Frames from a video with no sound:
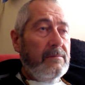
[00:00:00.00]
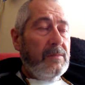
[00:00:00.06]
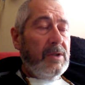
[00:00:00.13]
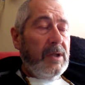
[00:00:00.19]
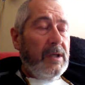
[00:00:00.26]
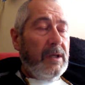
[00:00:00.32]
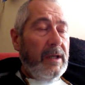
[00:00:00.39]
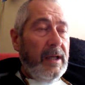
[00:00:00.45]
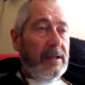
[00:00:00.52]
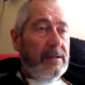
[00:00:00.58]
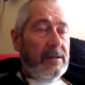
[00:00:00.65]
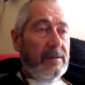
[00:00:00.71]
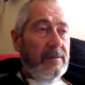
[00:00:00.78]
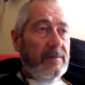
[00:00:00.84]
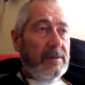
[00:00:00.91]
the
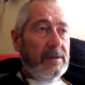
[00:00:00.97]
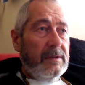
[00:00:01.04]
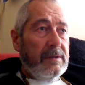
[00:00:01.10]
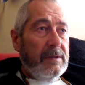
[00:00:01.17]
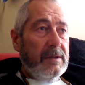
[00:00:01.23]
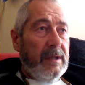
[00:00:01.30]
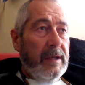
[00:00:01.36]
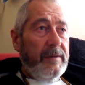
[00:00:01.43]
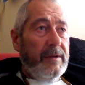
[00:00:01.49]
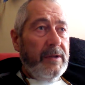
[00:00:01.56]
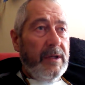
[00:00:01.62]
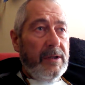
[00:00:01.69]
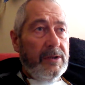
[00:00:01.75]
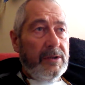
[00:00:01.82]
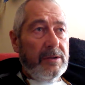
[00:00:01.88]
collectives and the
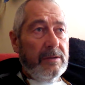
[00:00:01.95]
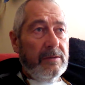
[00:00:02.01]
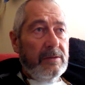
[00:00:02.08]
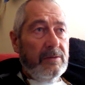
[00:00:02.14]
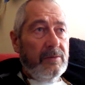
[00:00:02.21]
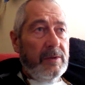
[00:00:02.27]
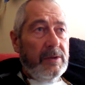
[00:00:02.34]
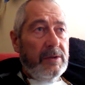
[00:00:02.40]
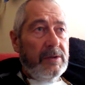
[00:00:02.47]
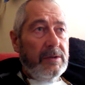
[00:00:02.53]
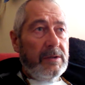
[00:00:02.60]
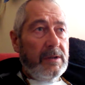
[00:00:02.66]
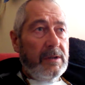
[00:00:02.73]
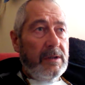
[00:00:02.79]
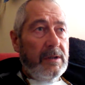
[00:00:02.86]
nations which